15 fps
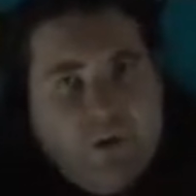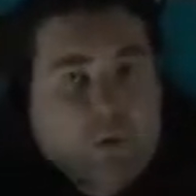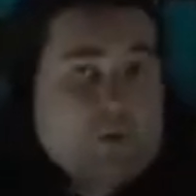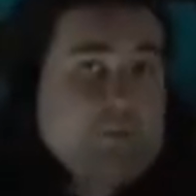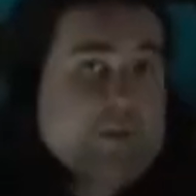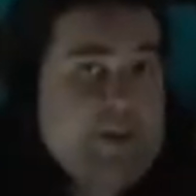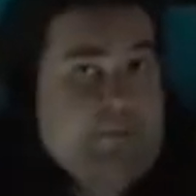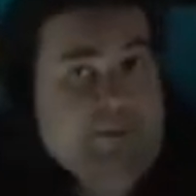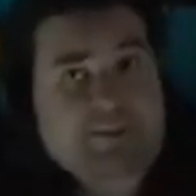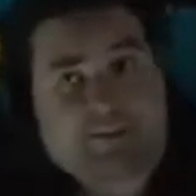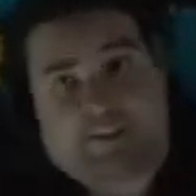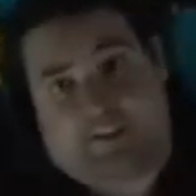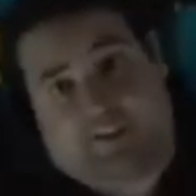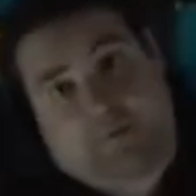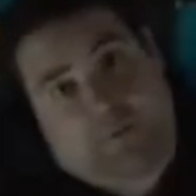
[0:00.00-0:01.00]
Or maybe it's
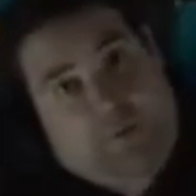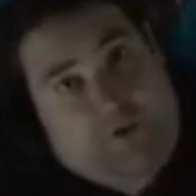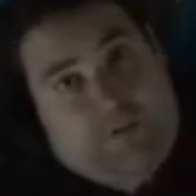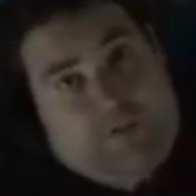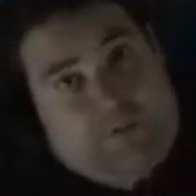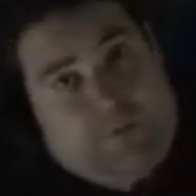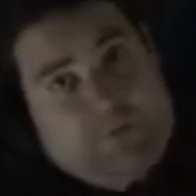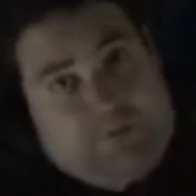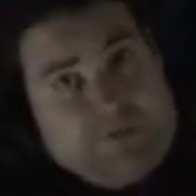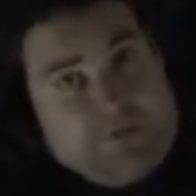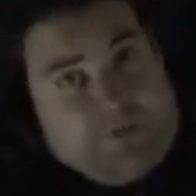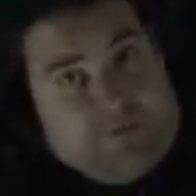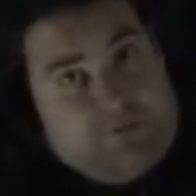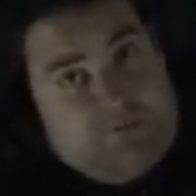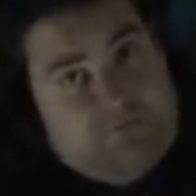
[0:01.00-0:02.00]
into
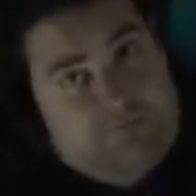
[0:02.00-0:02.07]
threesomes.